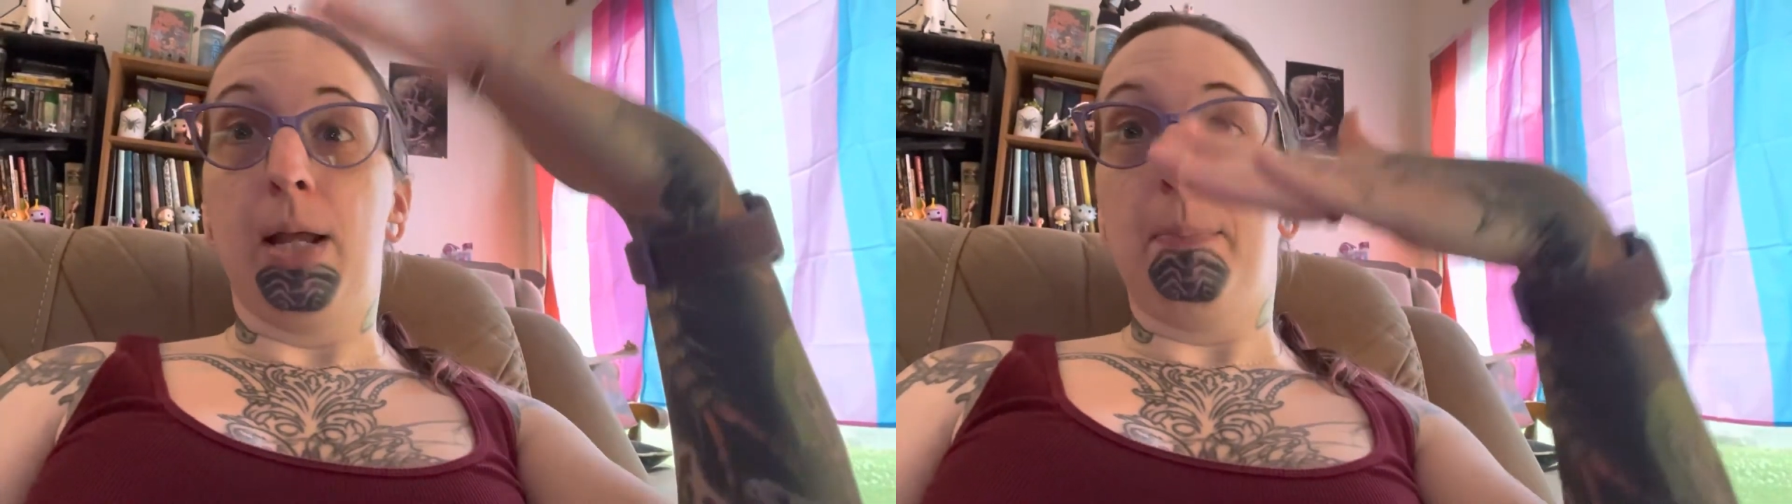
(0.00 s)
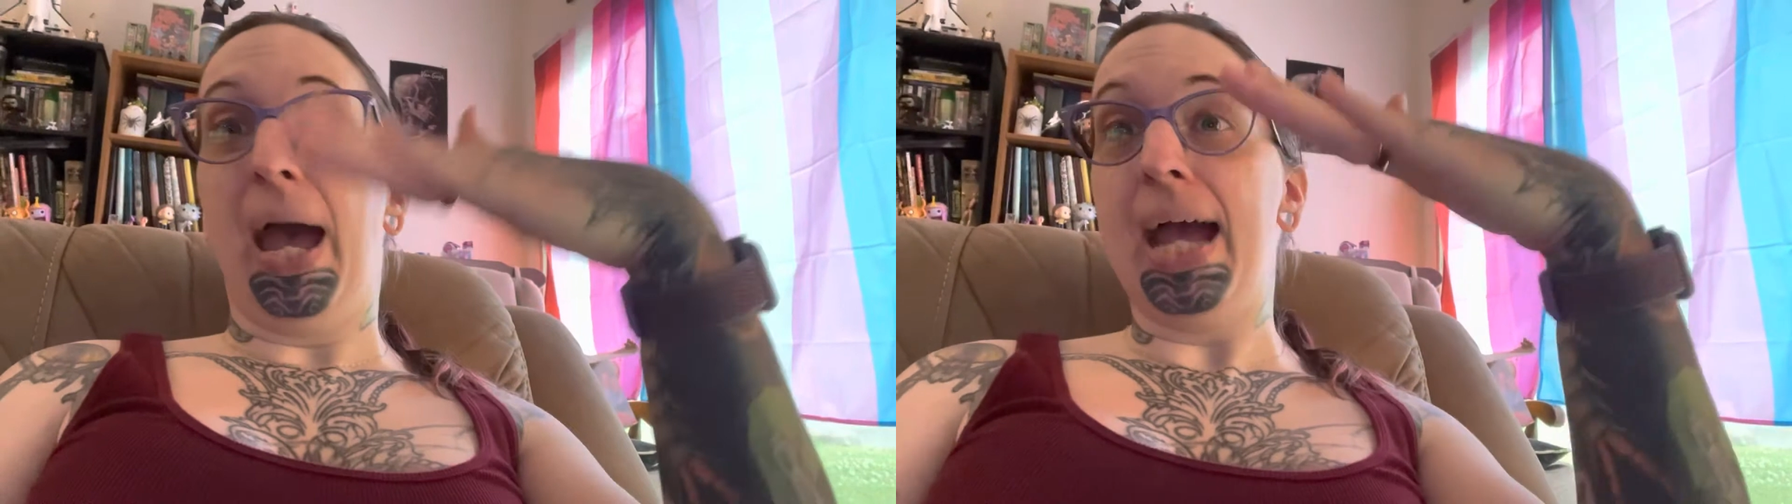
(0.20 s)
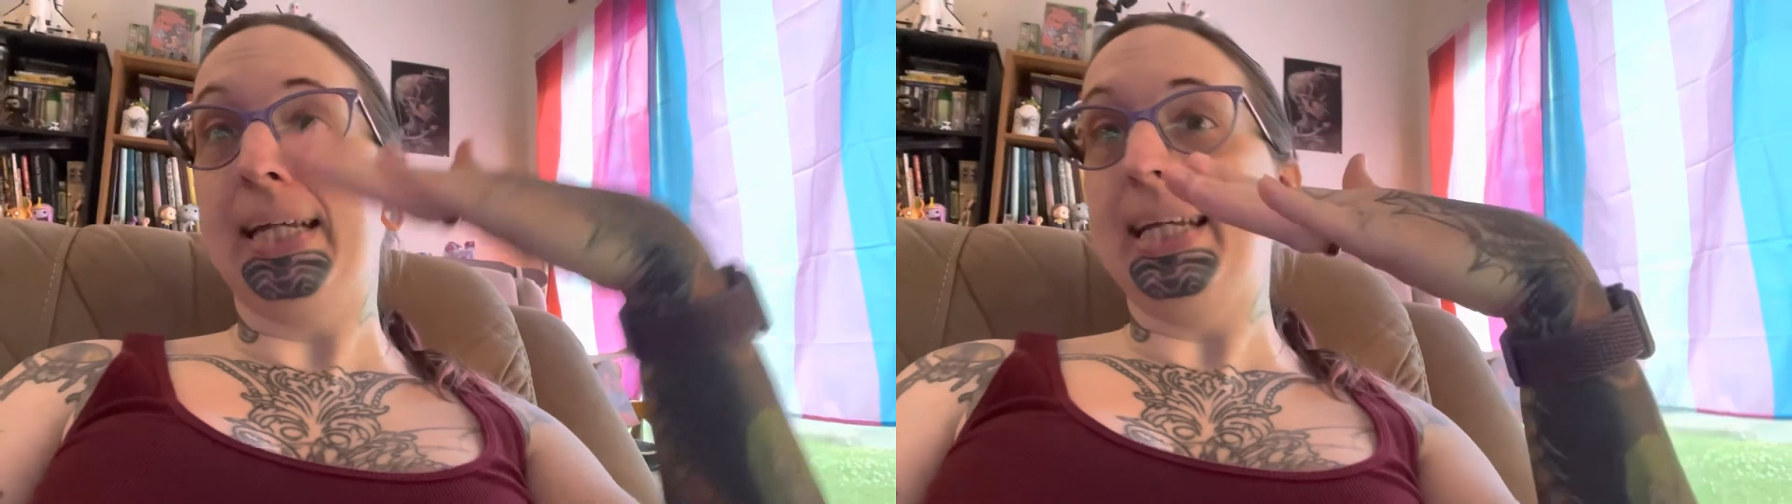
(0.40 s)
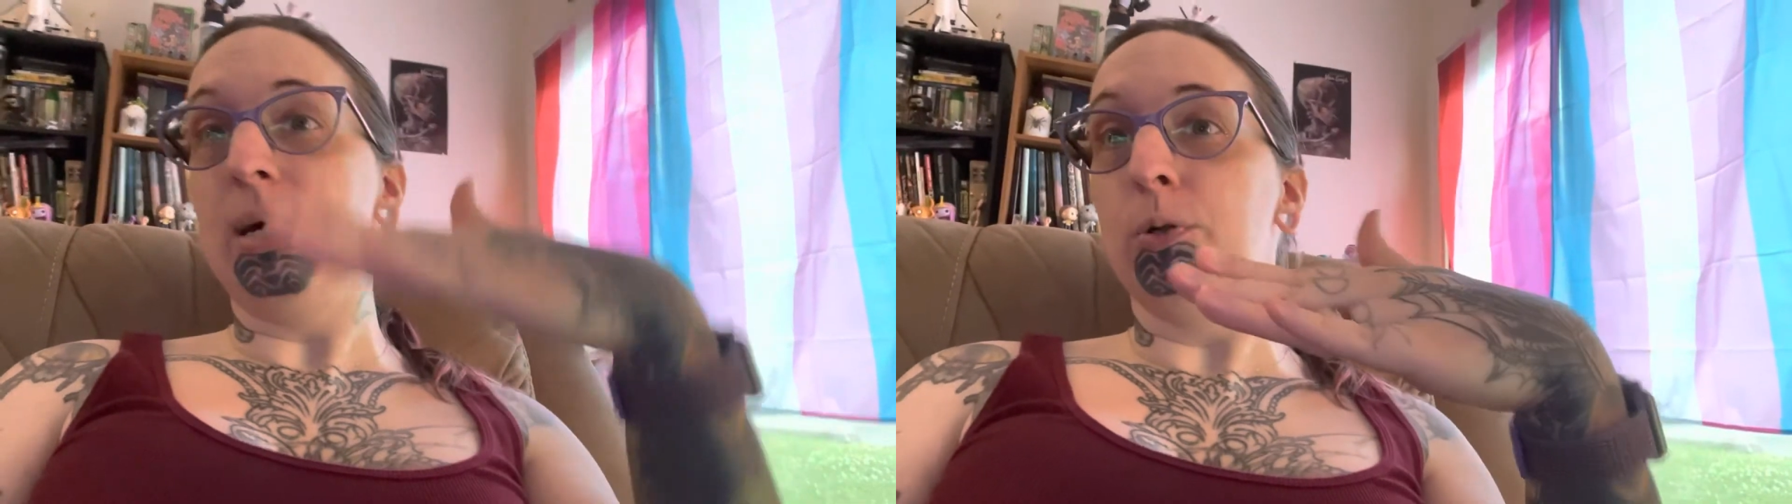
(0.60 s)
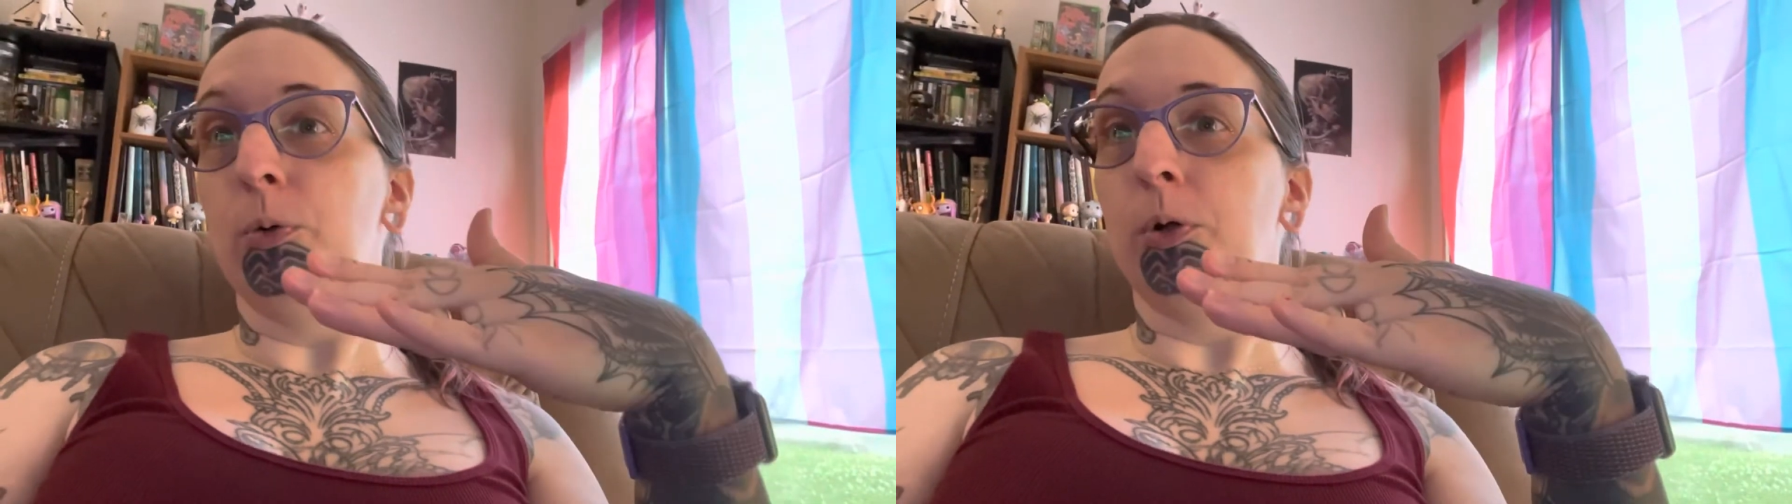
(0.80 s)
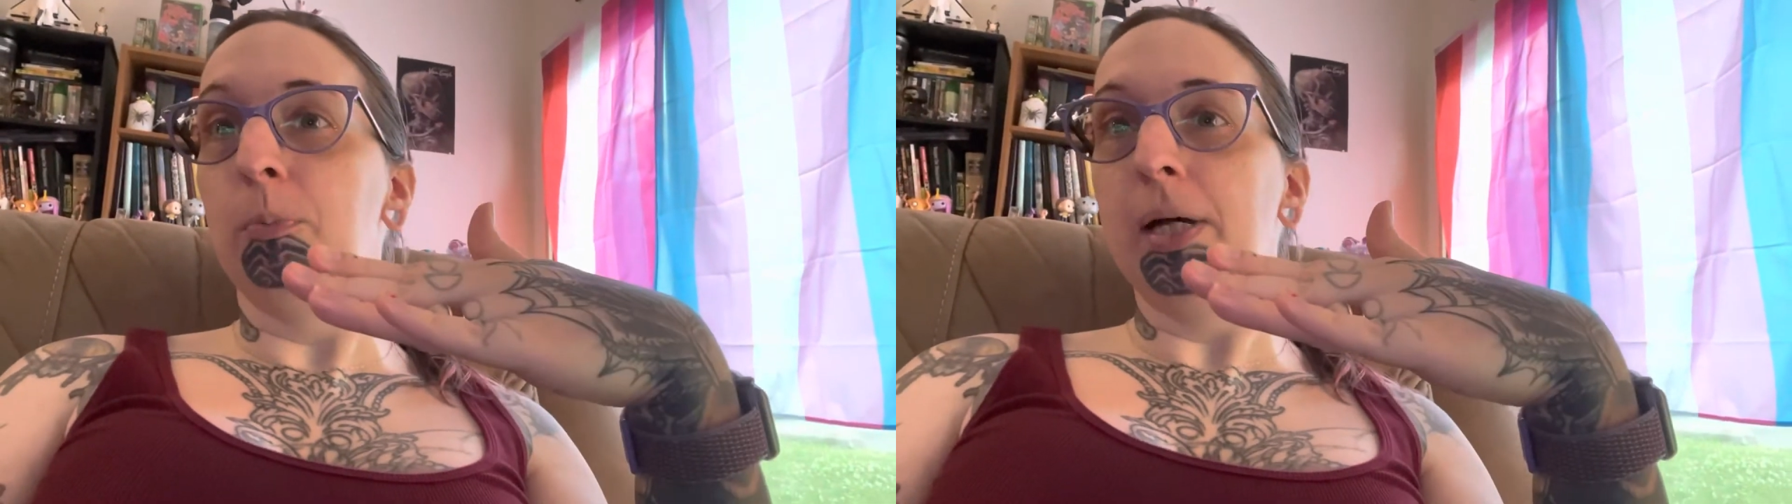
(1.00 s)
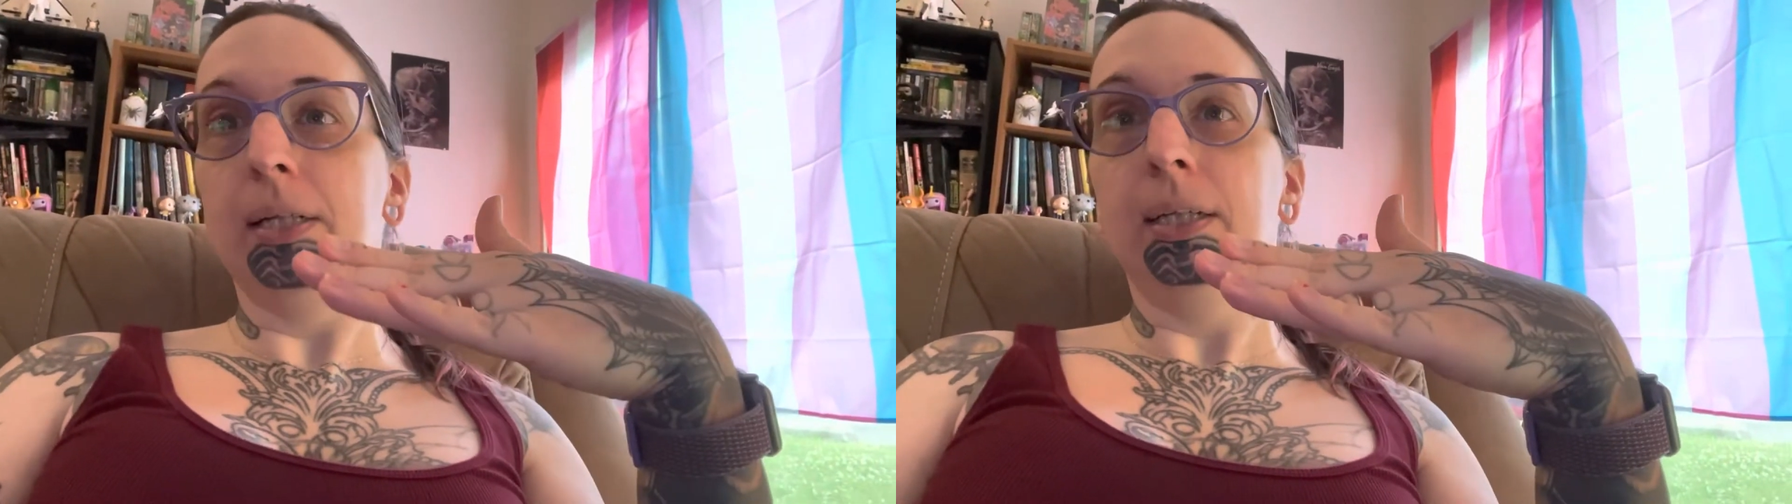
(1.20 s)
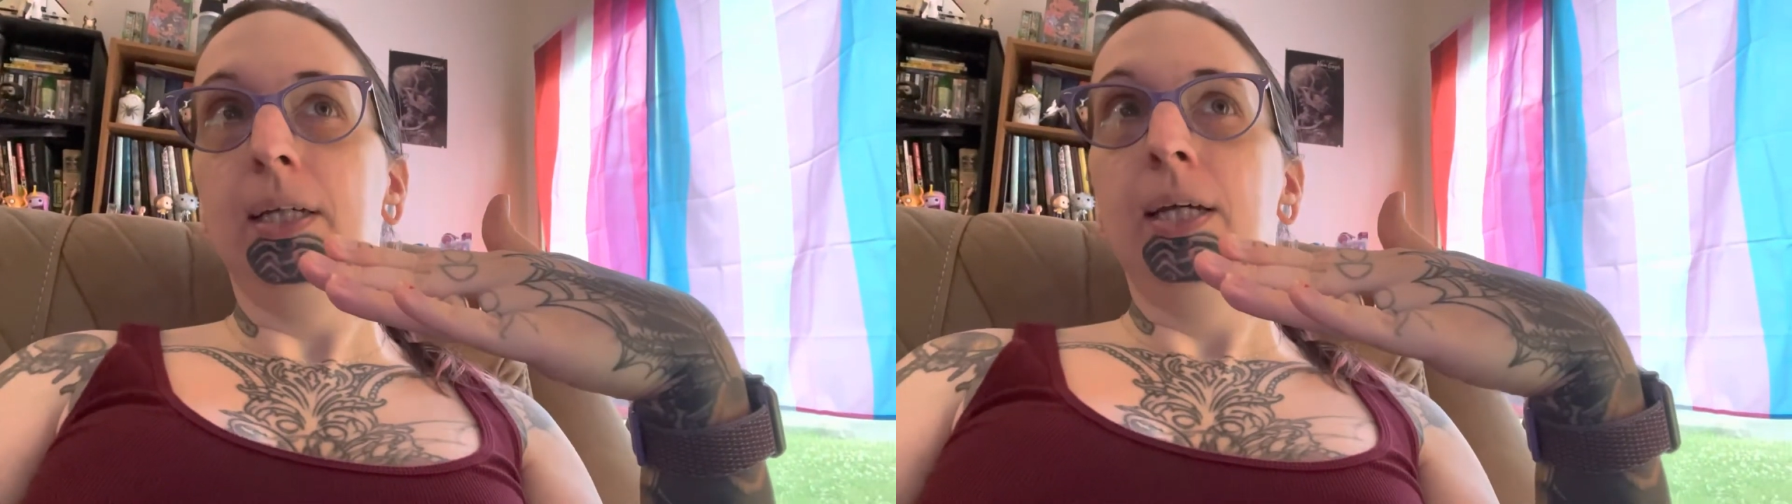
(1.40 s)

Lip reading: it packed down a little bit.